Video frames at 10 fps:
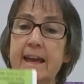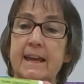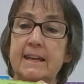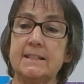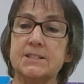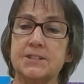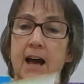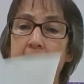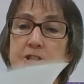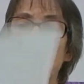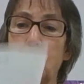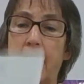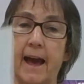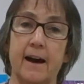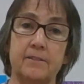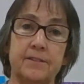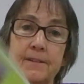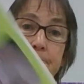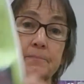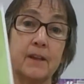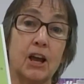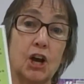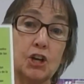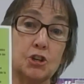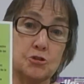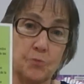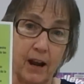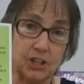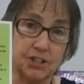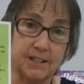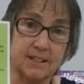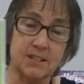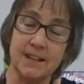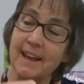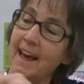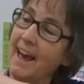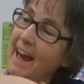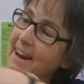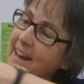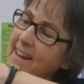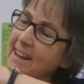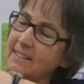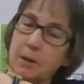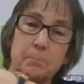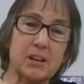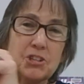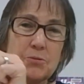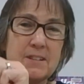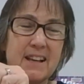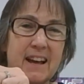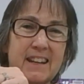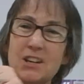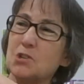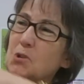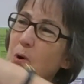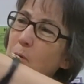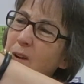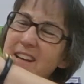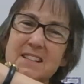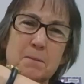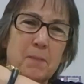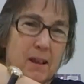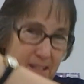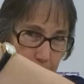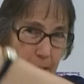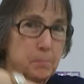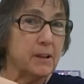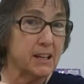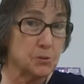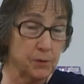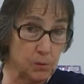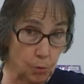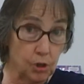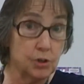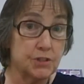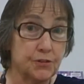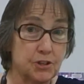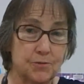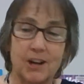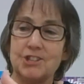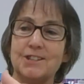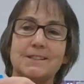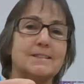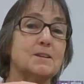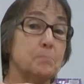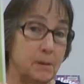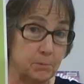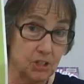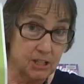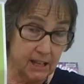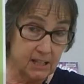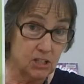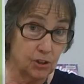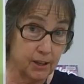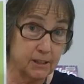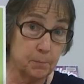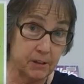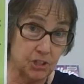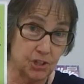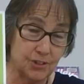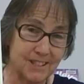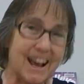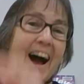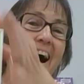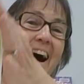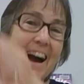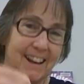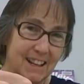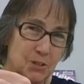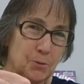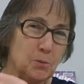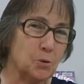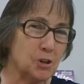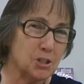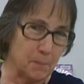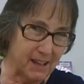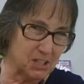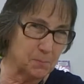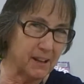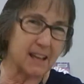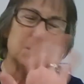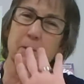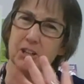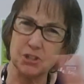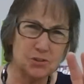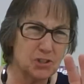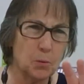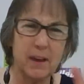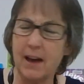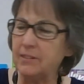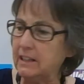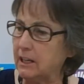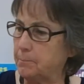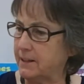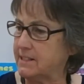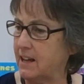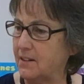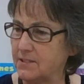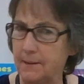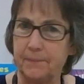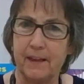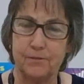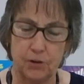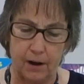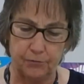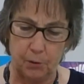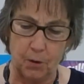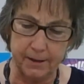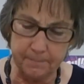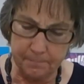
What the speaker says: Inside you will have your directions. And the picture is on here, so some people like to read words for directions, and some people just like to look at the pictures. I like to read words, my husband likes pictures, so we have a little bit of something for everyone.